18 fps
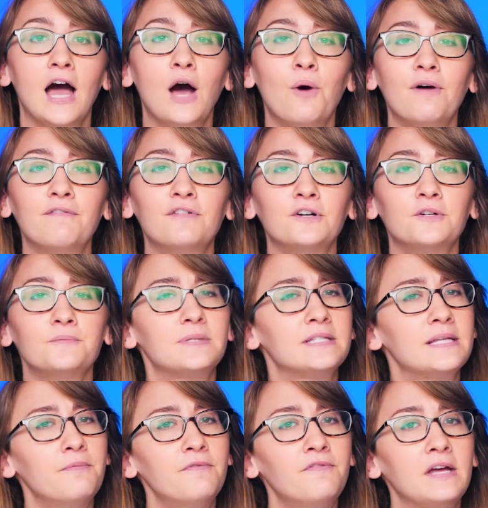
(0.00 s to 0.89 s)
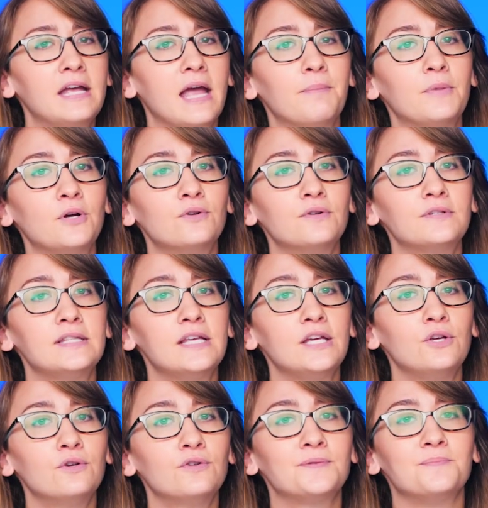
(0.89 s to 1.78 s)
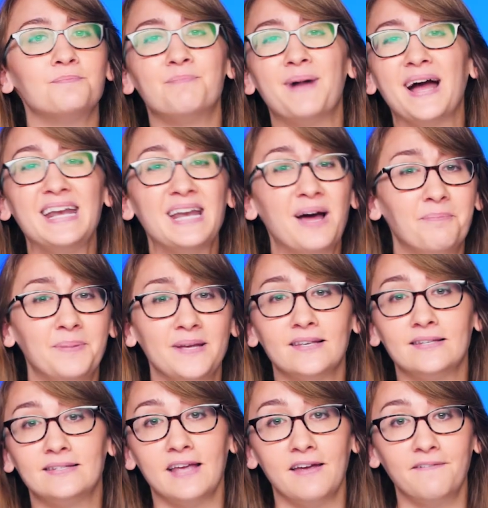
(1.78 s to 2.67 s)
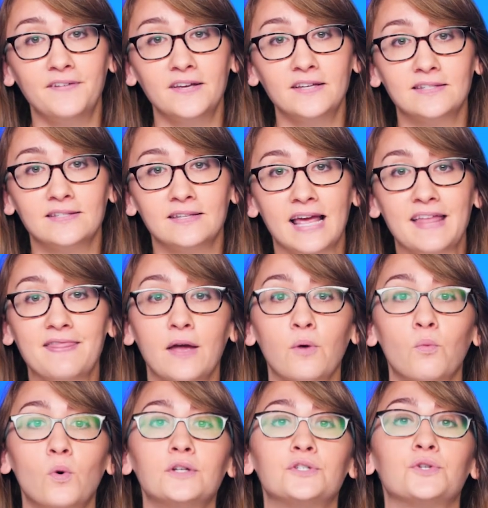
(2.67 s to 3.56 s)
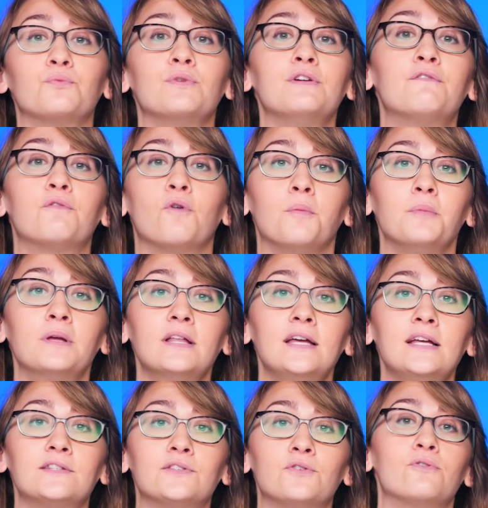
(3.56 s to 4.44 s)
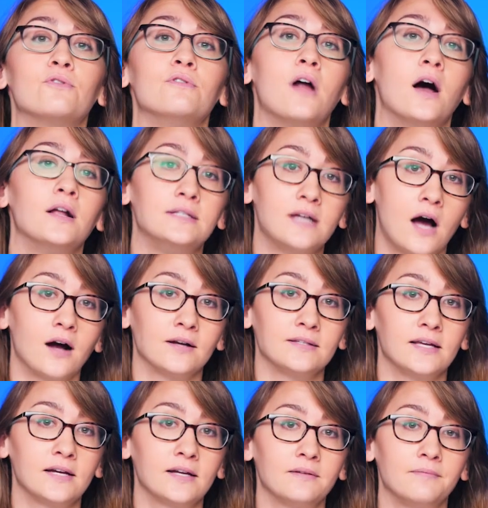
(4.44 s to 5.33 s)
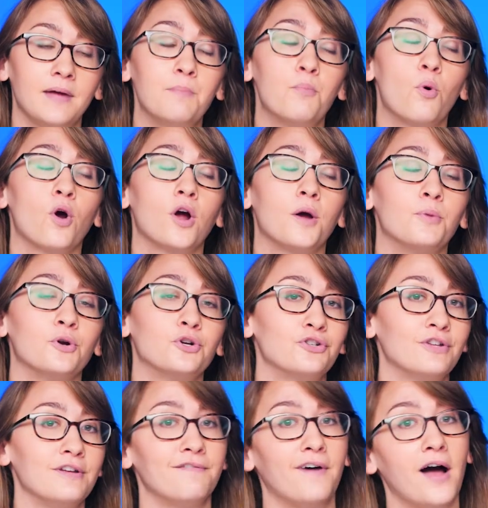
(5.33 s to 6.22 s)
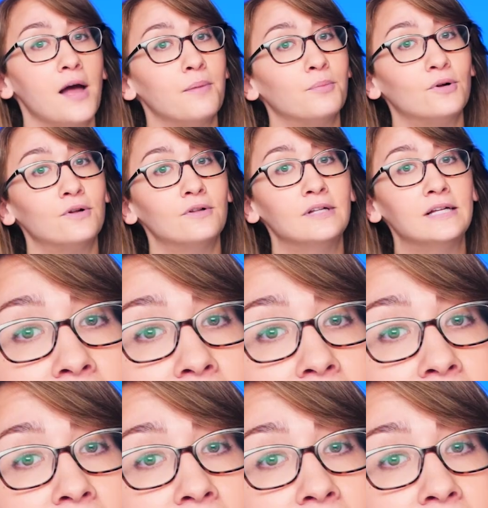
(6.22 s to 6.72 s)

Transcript: However, some of the chemicals they use might not be the safest, and they want to reformulate so they're non-toxic and more commercially viable.